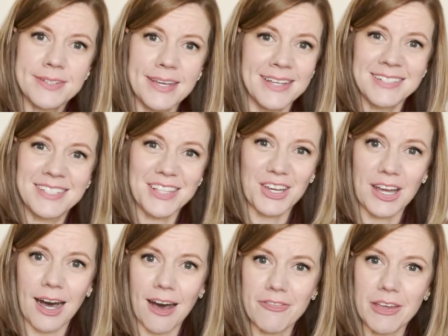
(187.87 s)
into the
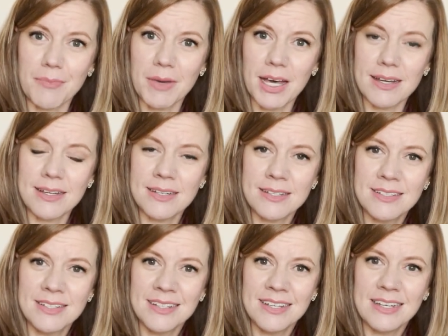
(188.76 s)
coffee mug
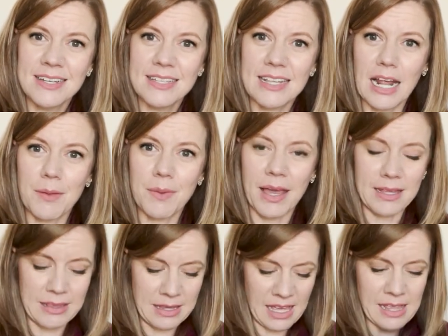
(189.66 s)
that I
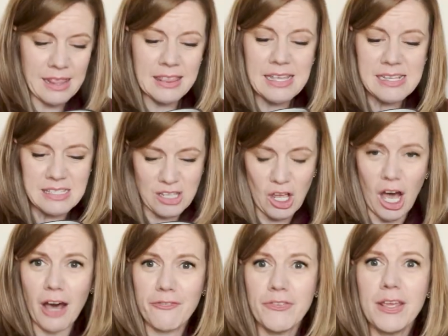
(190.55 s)
made. Th this
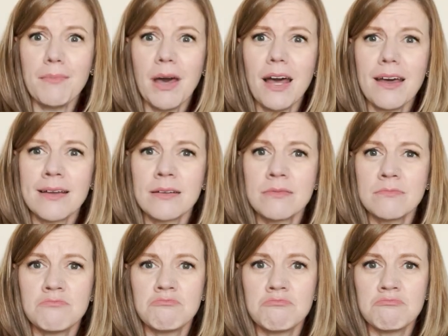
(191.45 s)
coffee mug
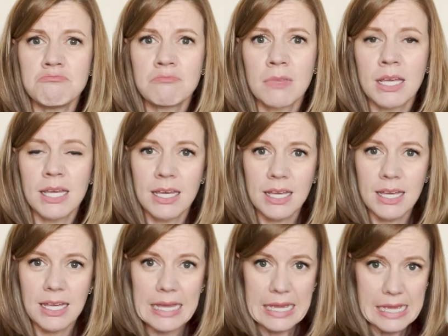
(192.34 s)

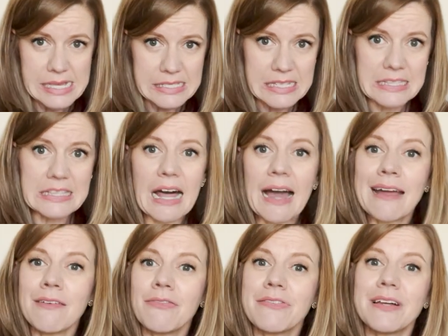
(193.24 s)
is
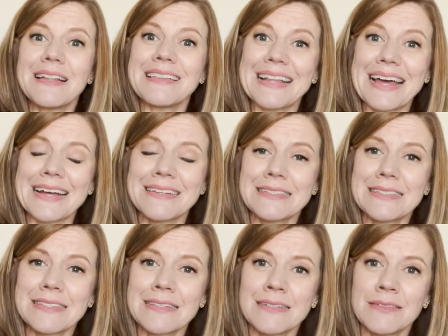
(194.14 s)

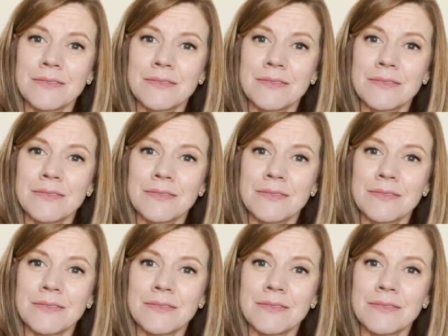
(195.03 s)
lifeless.